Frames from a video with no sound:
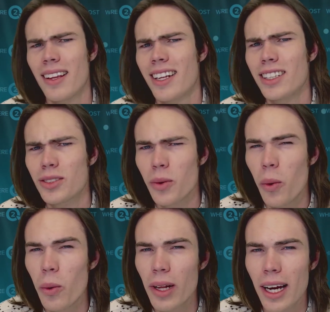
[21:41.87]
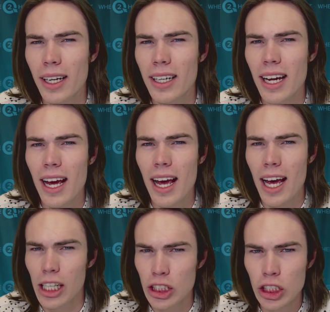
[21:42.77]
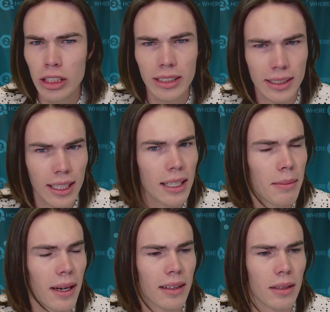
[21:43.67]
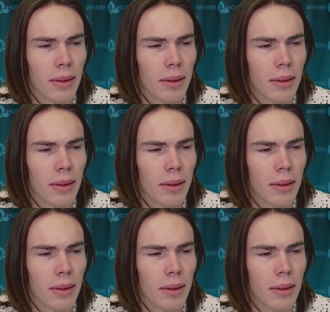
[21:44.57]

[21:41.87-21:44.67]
that's all I can actually say about them.